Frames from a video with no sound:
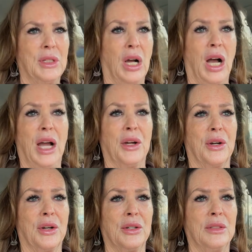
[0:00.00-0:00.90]
I
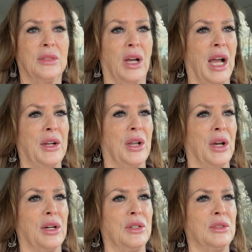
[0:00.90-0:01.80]
heard. I
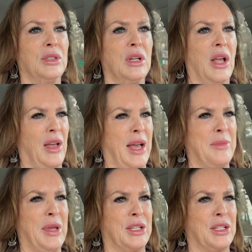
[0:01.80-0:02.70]
know. That
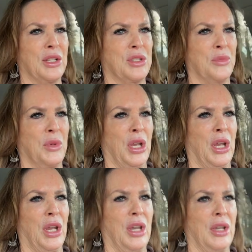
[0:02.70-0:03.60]
makes sense to
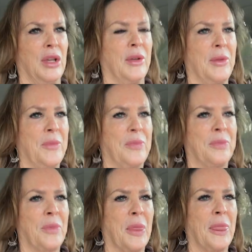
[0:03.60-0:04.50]
me.
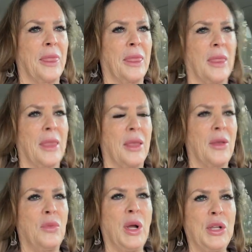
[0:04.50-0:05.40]

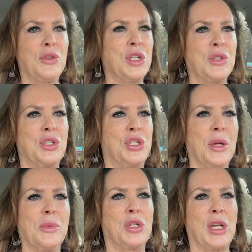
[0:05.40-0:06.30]
When you're just
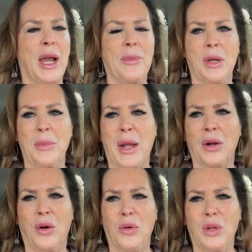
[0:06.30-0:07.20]
jibber jabbering about a
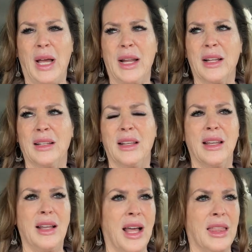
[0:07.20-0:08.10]
whole lot of
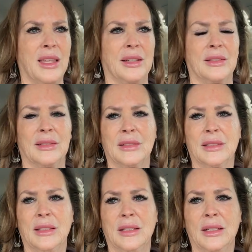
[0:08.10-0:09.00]

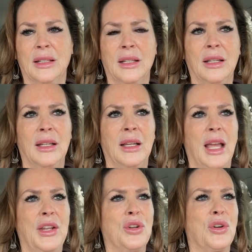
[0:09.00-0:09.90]
nothing
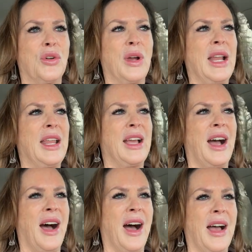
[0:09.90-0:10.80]
and you're creating
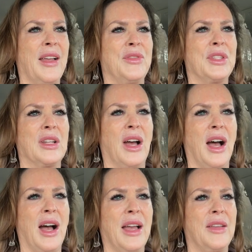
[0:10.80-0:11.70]
hives and
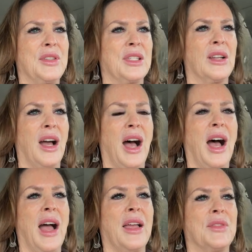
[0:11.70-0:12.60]
hives and
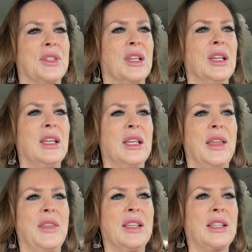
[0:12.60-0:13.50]
hives
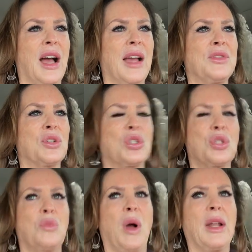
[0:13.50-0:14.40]
and these hives are
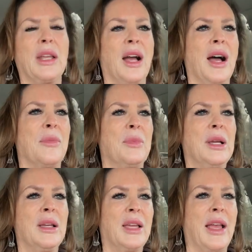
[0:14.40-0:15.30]
swelling up
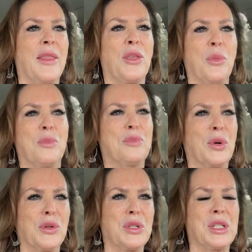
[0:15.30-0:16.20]
and they're
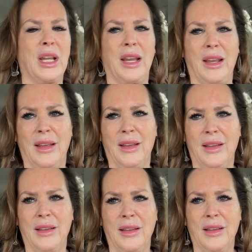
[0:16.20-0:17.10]
bursting
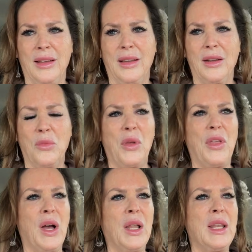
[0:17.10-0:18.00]
with
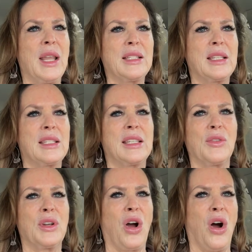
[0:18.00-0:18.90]

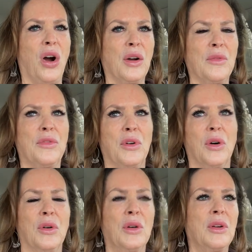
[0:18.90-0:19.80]
unnecessary
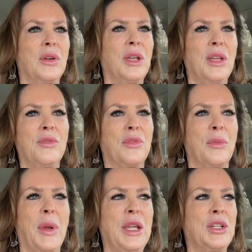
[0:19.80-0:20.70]
harmful
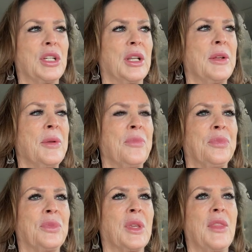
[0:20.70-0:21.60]

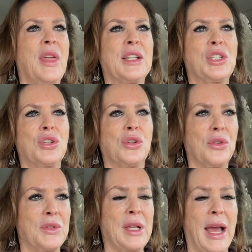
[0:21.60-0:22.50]
information that
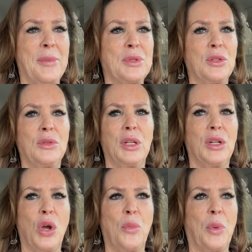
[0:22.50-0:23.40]
serves absolutely
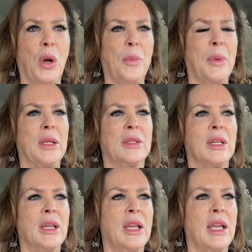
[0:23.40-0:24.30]
no purpose
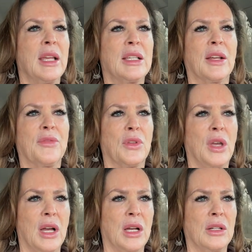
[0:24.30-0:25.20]
except for the
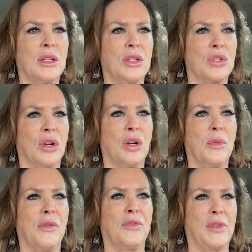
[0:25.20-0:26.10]

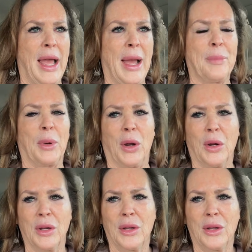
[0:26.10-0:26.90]
uncontrollable flapper